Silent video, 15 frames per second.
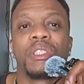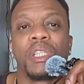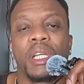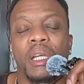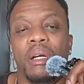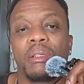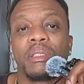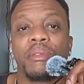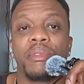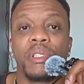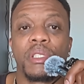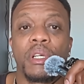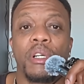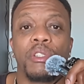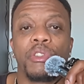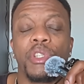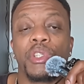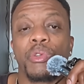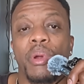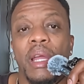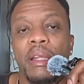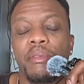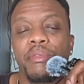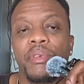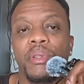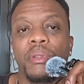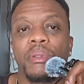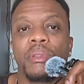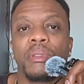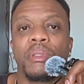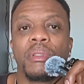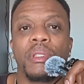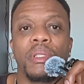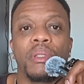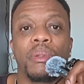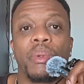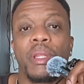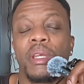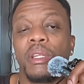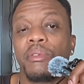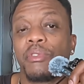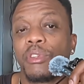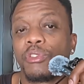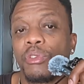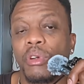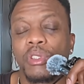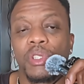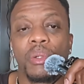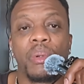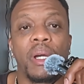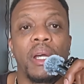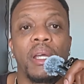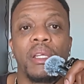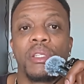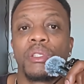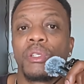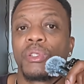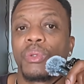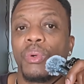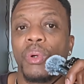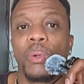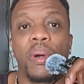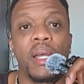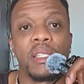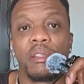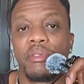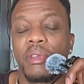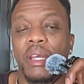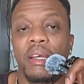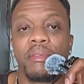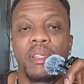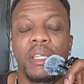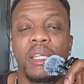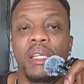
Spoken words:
Check out if this country is right for you, whether infrastructure-wise, school-wise, if you have